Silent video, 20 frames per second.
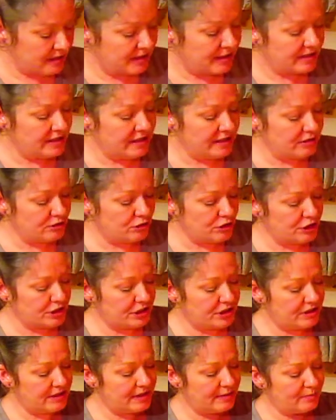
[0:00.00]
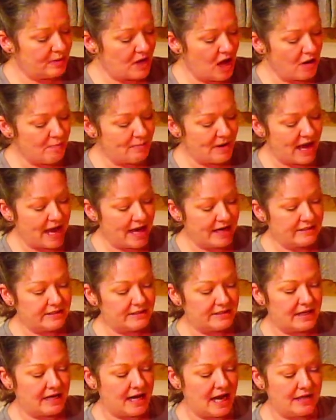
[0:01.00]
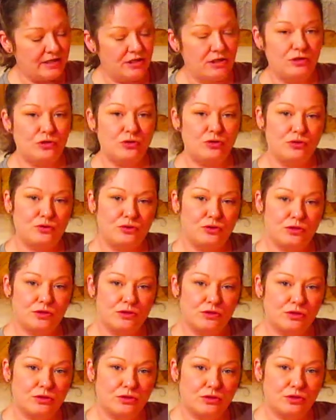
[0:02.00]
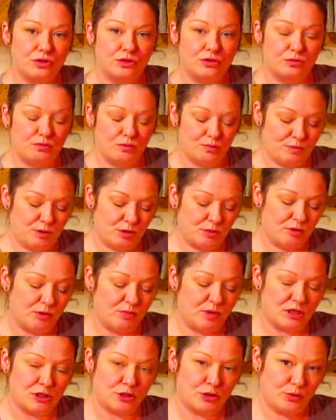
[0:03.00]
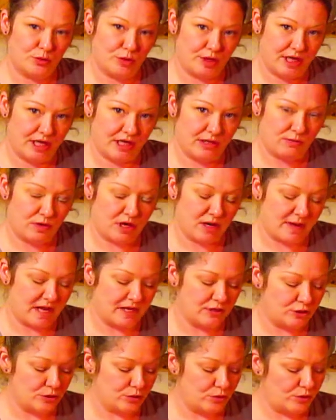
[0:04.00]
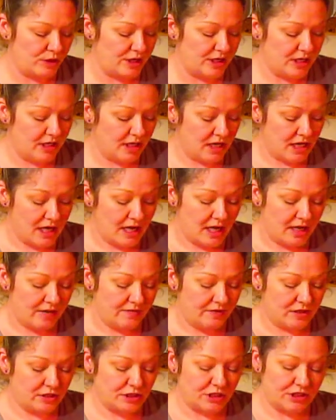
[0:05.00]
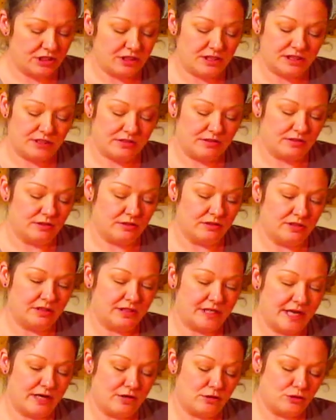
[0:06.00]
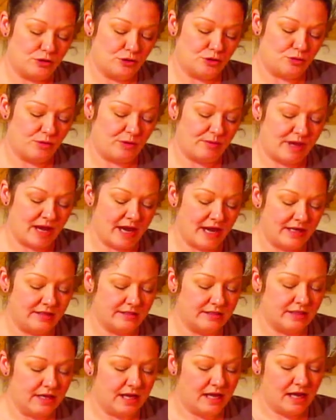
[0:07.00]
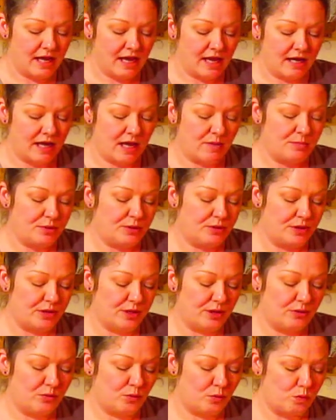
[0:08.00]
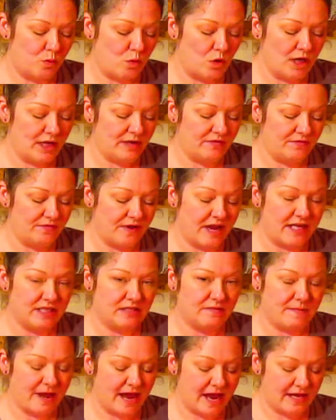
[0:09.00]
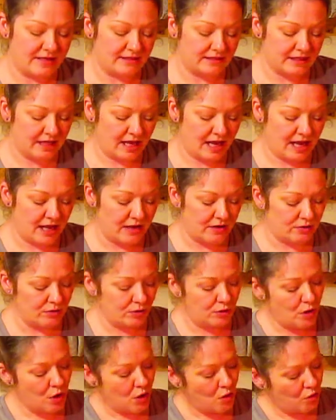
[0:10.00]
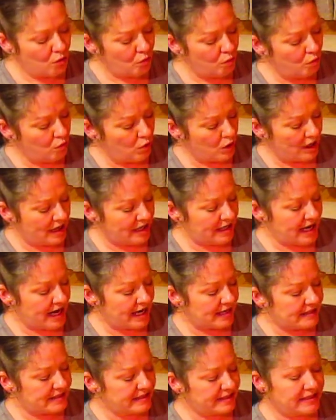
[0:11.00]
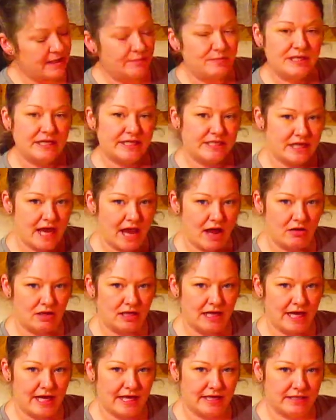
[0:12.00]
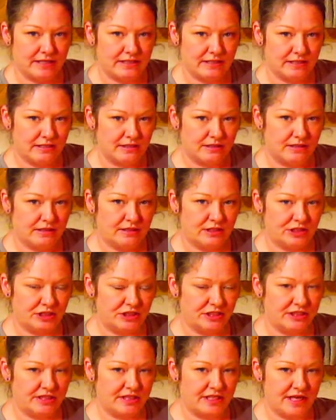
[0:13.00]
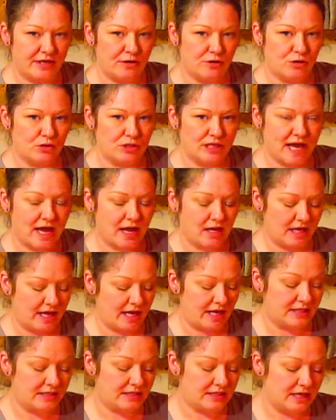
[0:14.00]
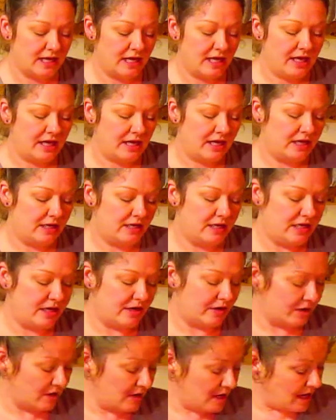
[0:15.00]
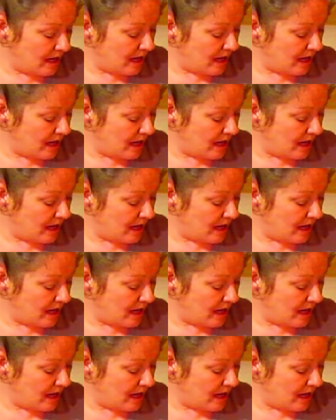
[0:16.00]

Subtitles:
These are just Ziploc bags that I use to put my jewelry in when I make jewelry. They're just little standard jewelry bags. And I put 1 face mask and 1 antiseptic towelette, just a single towelette in here.